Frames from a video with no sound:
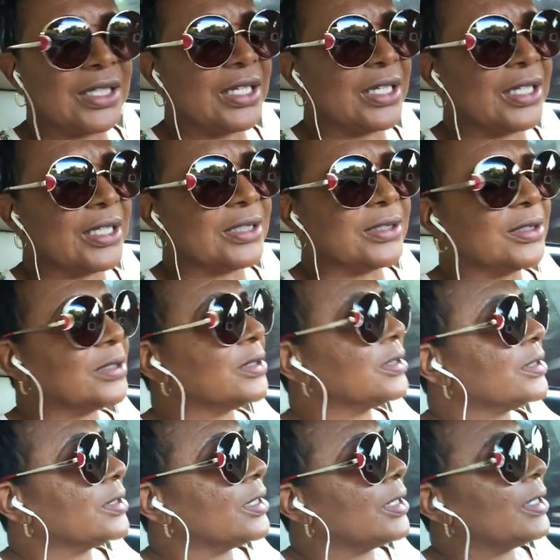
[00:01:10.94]
in
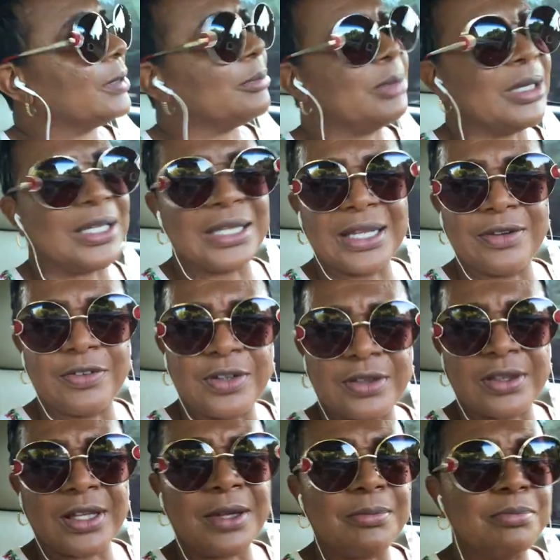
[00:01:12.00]
being
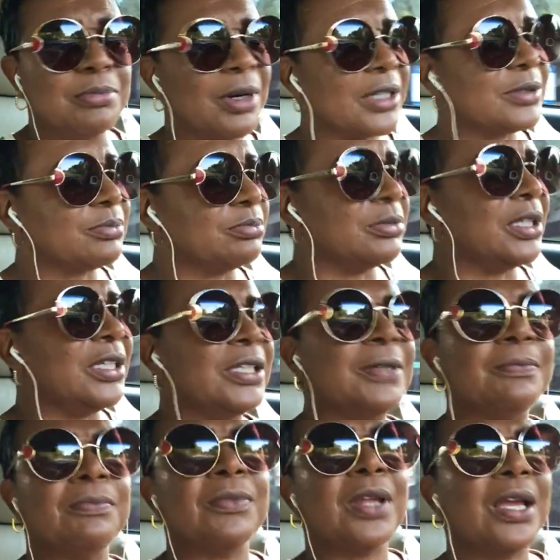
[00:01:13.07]
everything but me.
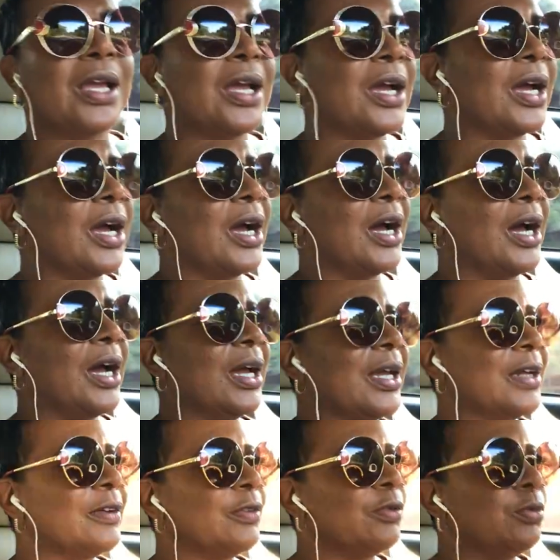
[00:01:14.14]
I
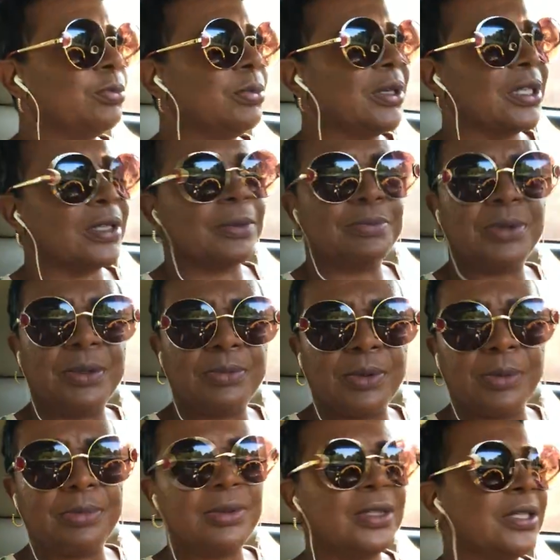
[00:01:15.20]
have been a
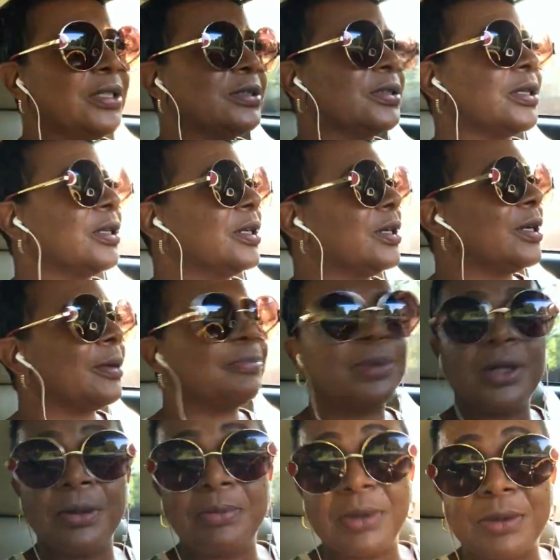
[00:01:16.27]
people pleaser, a
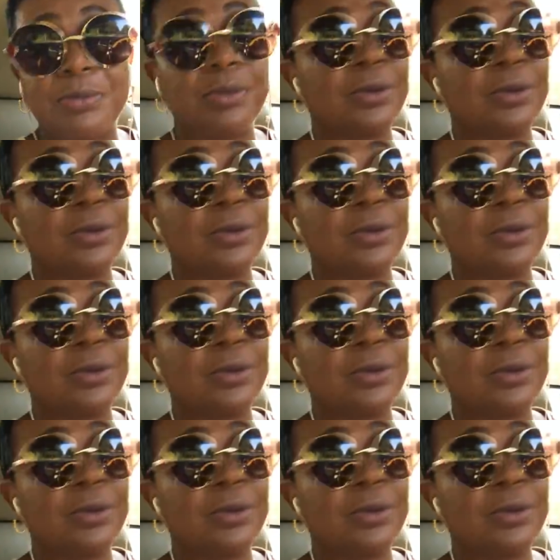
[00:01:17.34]
pulpit